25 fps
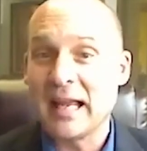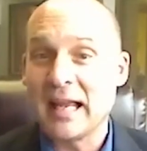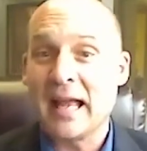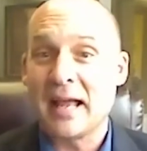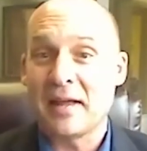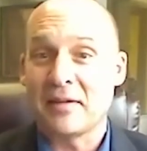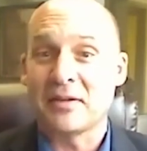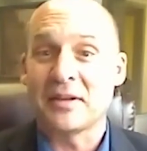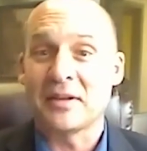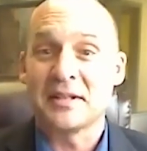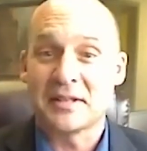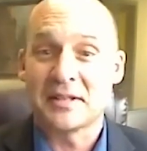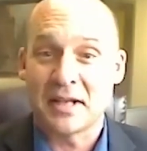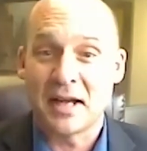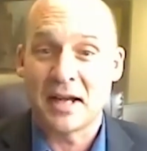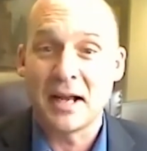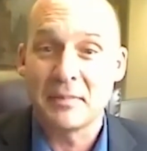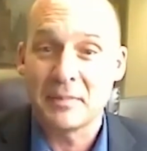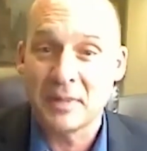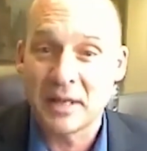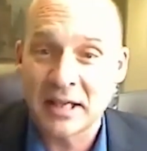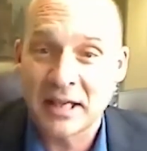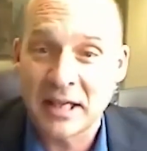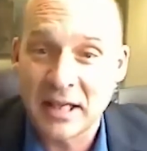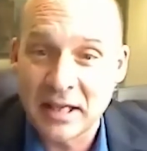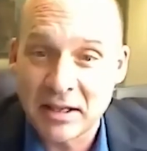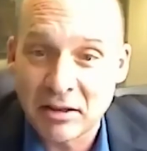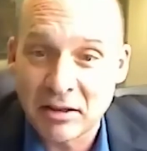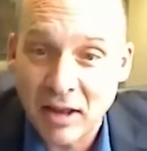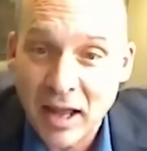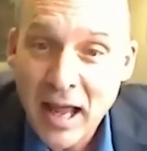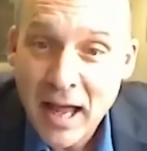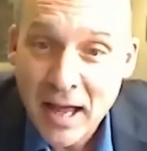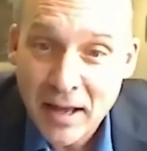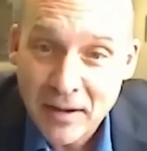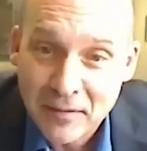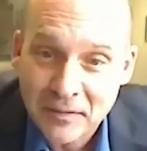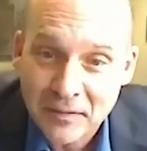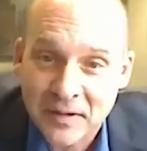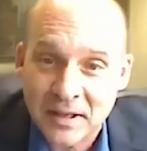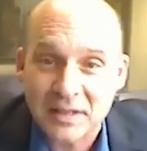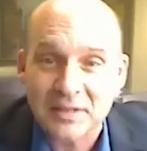at the time that he left,